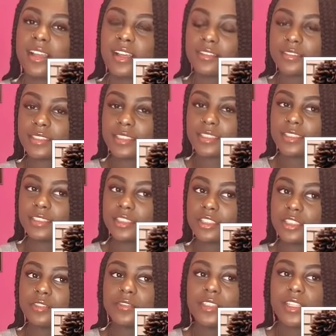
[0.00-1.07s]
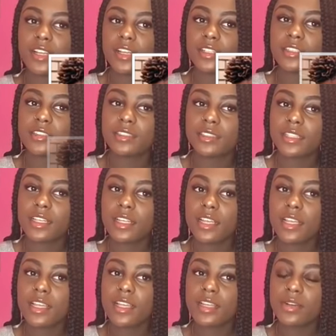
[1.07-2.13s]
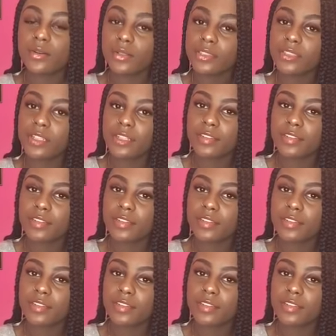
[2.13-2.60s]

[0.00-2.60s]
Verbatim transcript: I've seen his YouTube videos also